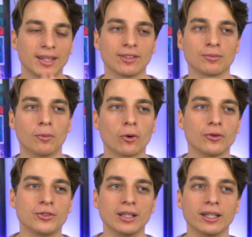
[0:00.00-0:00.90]
It's more
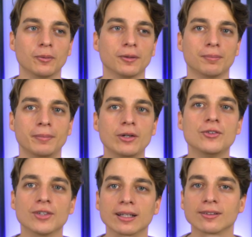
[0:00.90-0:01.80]
dealing with
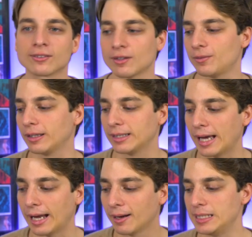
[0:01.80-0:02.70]
music and stuff like that.